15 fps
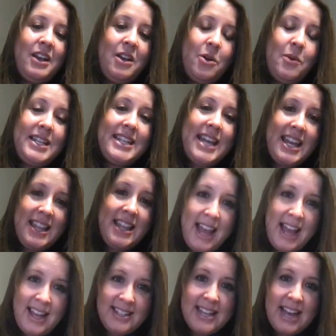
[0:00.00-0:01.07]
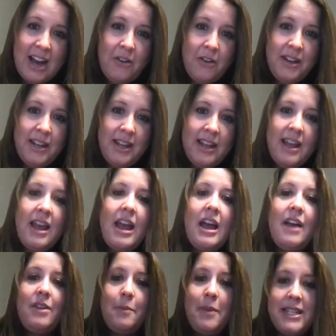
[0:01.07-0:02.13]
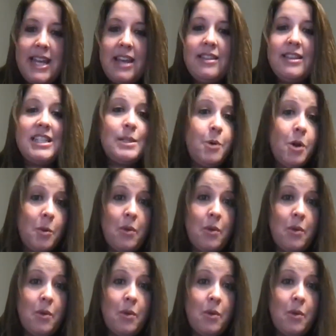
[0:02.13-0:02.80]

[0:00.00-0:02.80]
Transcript: We take the eggs out, and then we take the sperm,